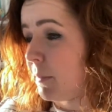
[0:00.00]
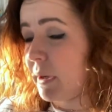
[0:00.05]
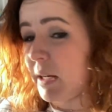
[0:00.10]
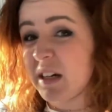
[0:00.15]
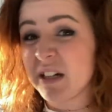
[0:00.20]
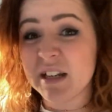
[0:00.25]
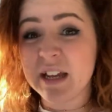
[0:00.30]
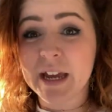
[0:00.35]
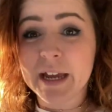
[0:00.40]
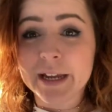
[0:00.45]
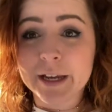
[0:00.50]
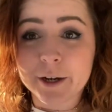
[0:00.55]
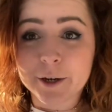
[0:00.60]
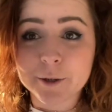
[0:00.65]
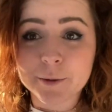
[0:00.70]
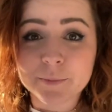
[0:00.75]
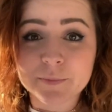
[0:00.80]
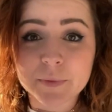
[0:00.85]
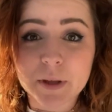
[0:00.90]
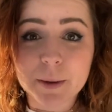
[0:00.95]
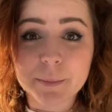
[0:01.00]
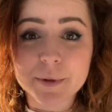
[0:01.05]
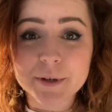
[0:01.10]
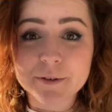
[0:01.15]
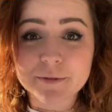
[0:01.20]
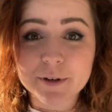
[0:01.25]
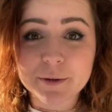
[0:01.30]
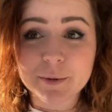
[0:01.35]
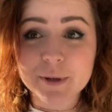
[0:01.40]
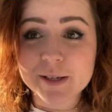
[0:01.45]
But hey ho, I'm going to
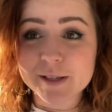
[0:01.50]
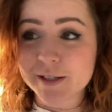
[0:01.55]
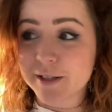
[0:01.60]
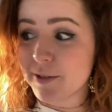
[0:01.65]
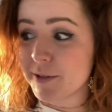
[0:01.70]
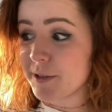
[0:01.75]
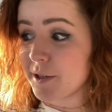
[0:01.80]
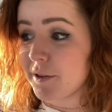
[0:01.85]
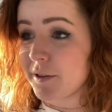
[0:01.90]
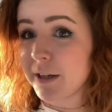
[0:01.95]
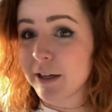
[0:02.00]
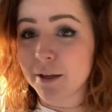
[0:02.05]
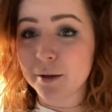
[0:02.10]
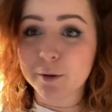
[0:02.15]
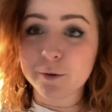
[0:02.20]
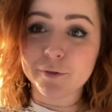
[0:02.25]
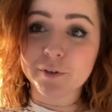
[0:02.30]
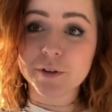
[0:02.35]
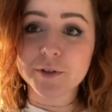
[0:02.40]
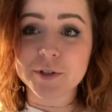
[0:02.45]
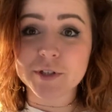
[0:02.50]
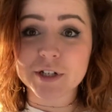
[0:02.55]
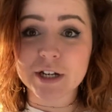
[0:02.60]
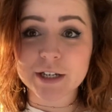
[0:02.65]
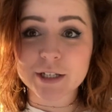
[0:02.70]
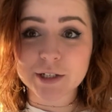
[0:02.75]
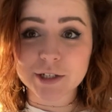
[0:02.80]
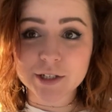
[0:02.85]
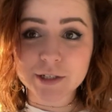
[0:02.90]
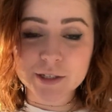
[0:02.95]
read Winter, so thank you all for your
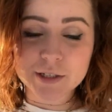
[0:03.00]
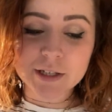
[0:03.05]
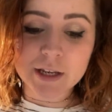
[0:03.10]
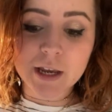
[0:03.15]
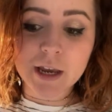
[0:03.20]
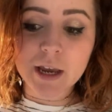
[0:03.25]
suggestions